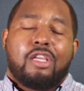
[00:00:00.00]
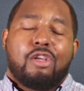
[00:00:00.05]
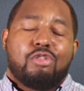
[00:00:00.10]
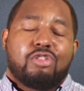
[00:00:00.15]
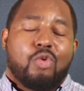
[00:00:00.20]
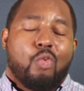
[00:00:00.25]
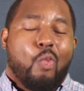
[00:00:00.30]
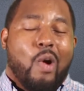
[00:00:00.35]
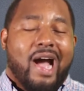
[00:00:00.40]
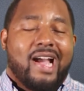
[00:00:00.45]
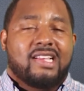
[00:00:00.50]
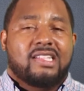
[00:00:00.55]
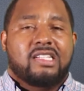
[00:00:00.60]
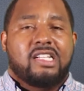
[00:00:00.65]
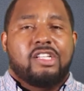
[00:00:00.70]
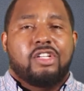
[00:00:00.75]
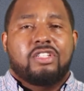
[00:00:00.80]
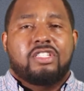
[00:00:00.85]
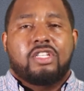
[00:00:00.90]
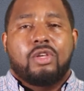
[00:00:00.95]
Use it wisely
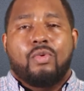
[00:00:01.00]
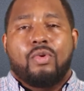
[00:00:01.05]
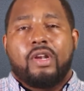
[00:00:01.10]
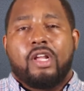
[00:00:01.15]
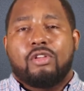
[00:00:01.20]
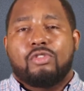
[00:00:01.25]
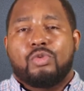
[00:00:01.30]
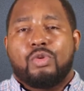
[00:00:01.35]
with someone